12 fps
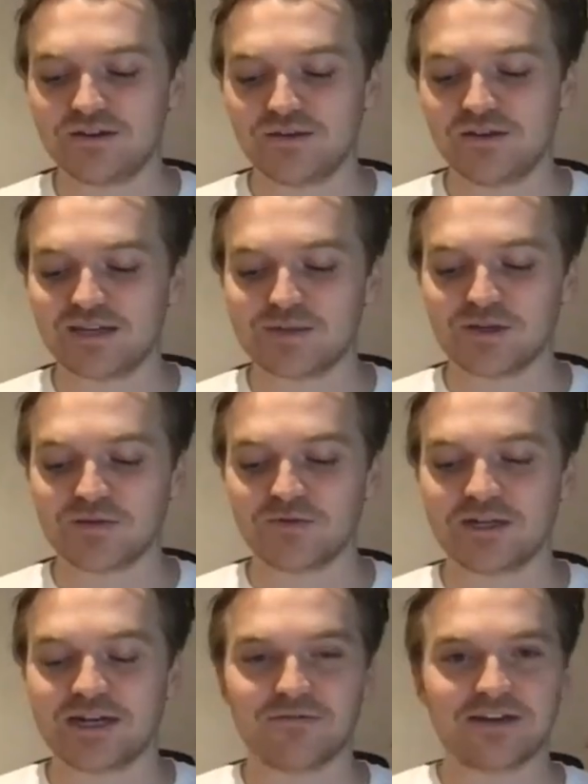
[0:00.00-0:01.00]
You think it's
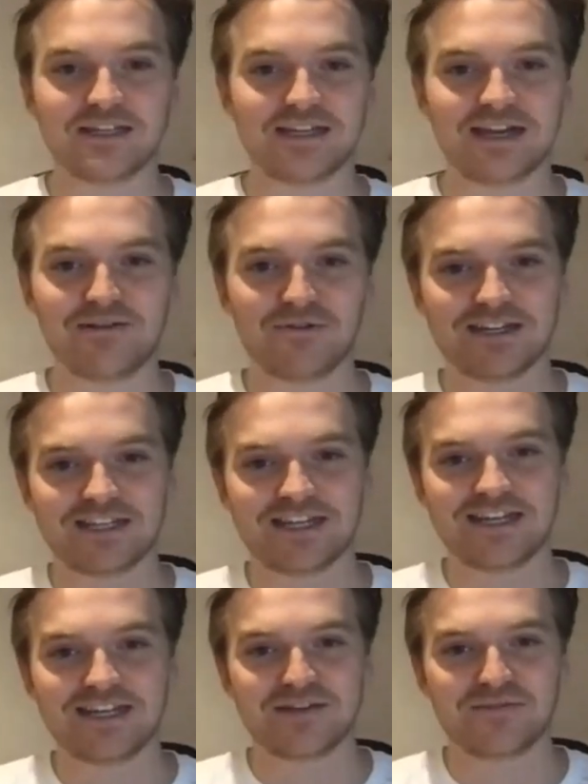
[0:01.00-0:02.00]
possible to outrank
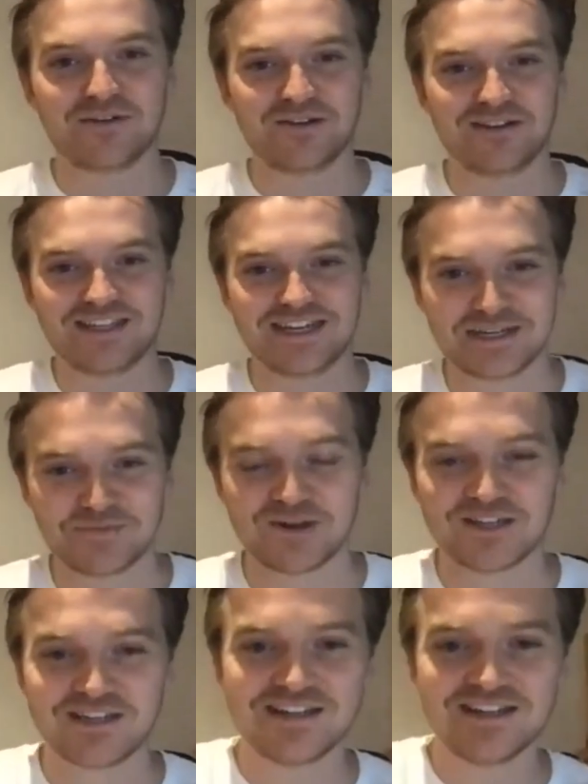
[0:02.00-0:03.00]
Zendesk for Zendesk
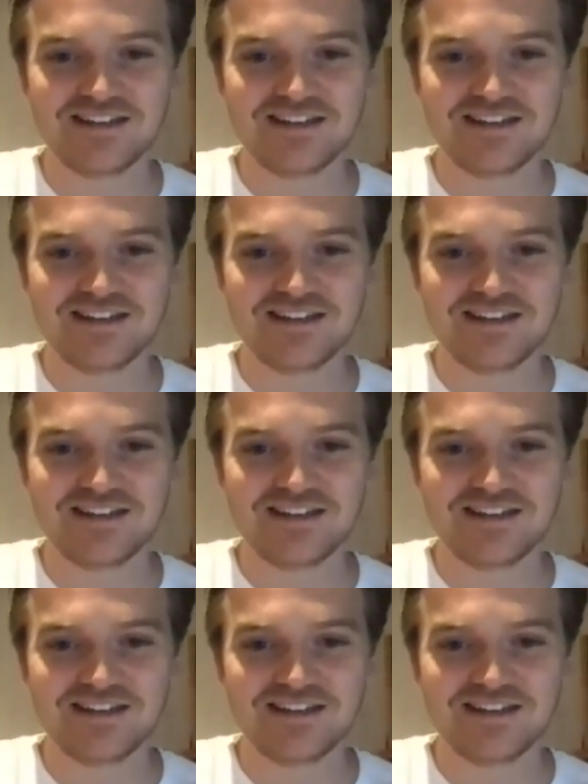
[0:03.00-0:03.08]
pricing?